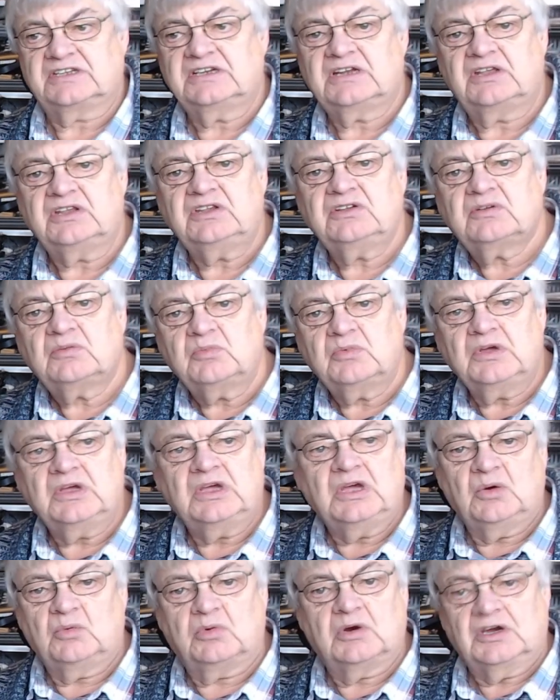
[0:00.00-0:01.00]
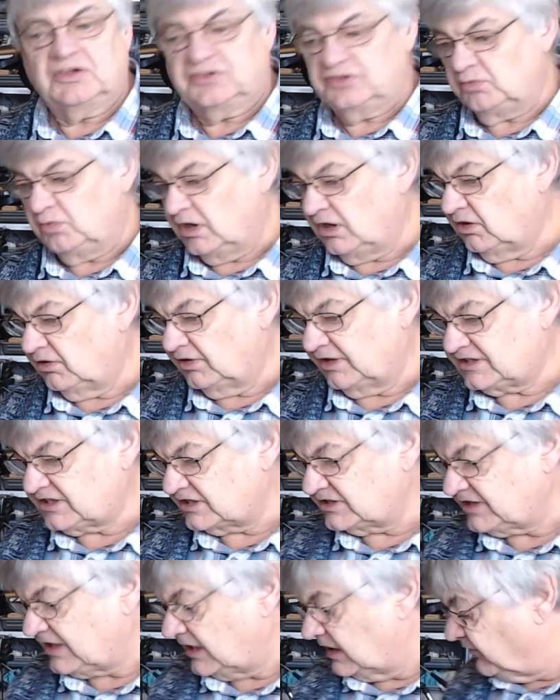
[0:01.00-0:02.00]
You know, you can work the world, as I
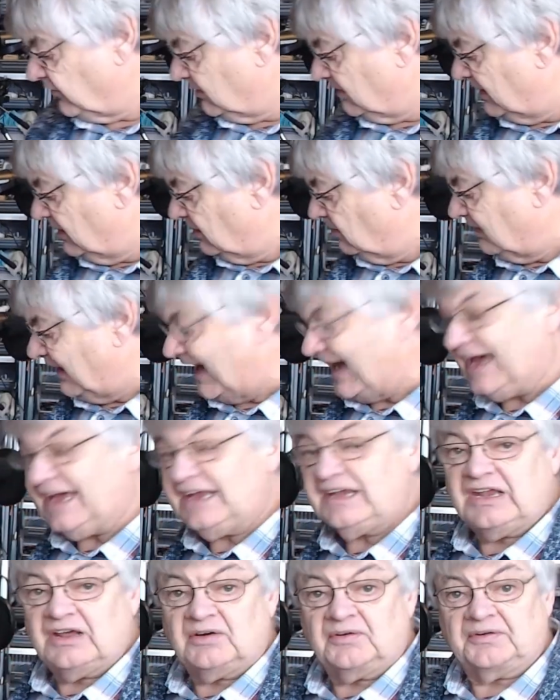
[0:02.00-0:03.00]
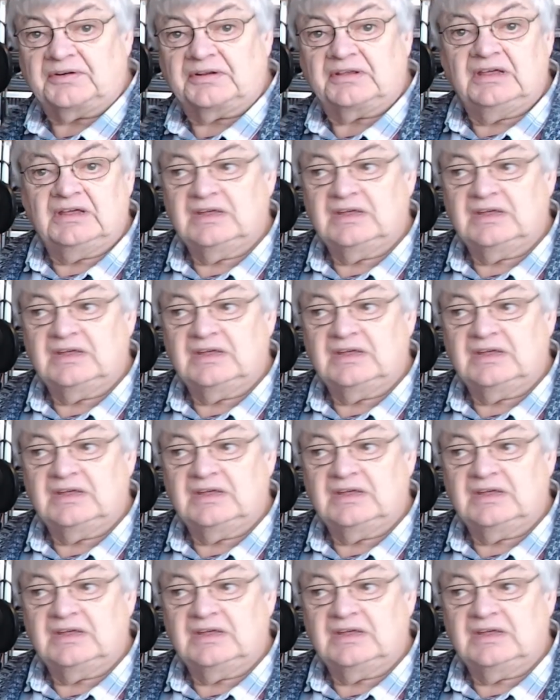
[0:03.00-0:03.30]
say, from a little handheld.